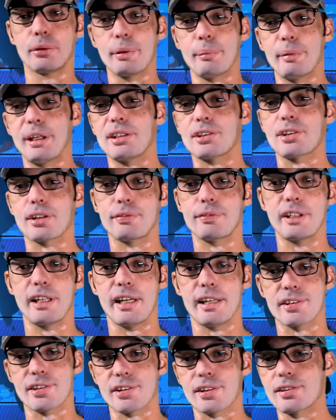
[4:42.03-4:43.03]
remains of the
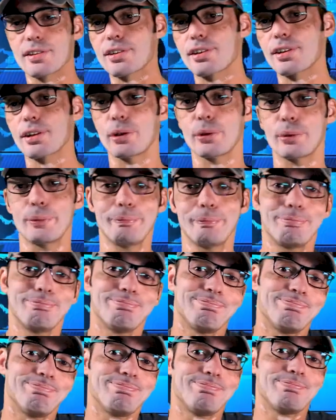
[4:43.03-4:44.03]
ancient. So
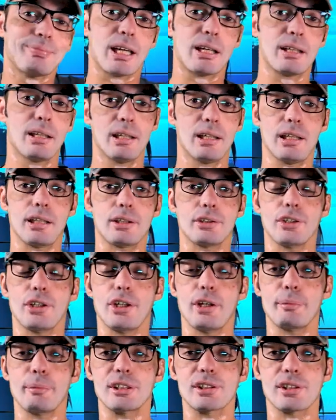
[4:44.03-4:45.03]
I don't know
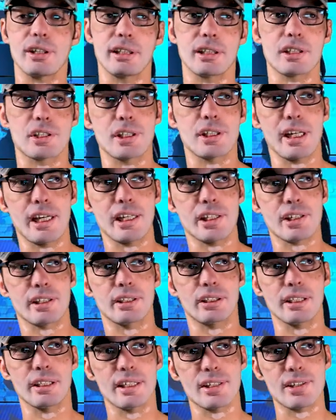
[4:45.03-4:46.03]
how much gonna change.
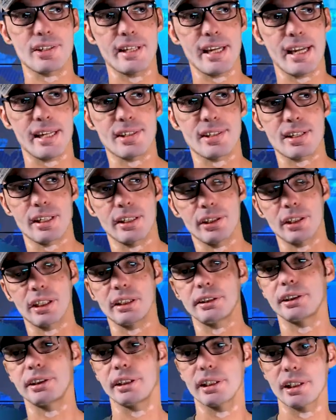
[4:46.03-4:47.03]
At least that's
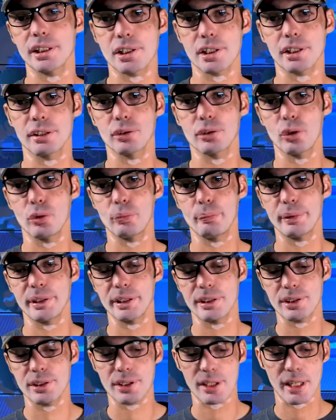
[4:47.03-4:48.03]
another dungeon
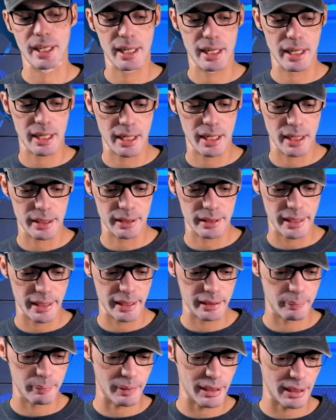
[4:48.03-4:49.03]
opened, and
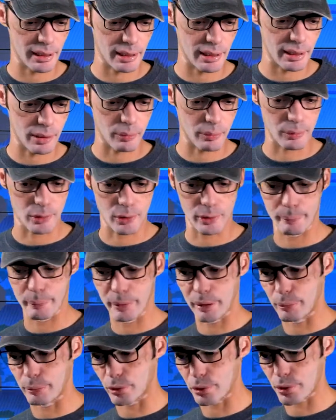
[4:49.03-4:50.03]
that may allow more
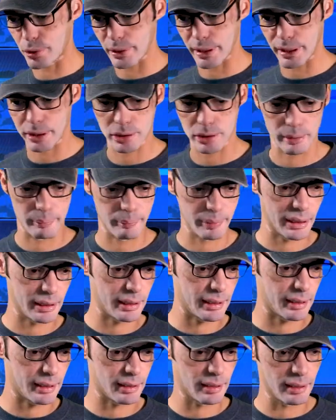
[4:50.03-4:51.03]
people to actually be
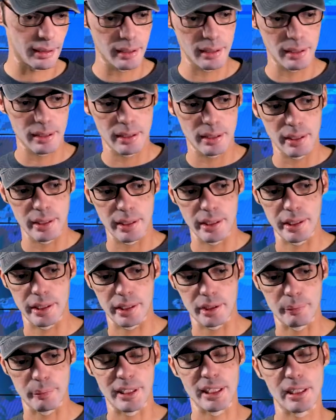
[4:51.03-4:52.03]
there.
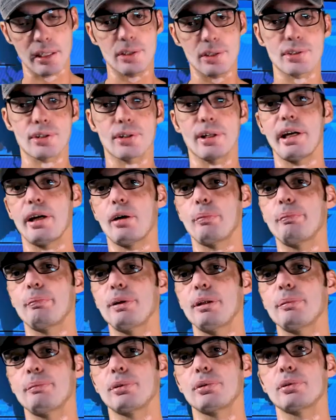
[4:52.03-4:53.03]
It may also help
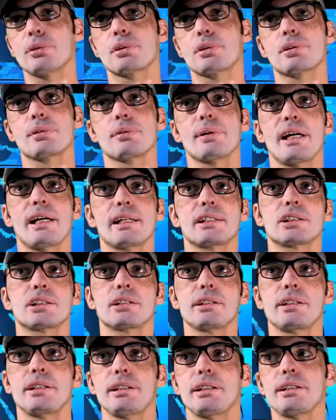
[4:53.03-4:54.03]
people to
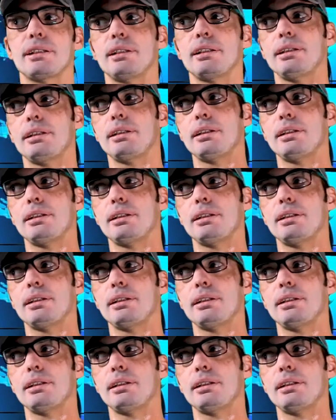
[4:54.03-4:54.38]
actually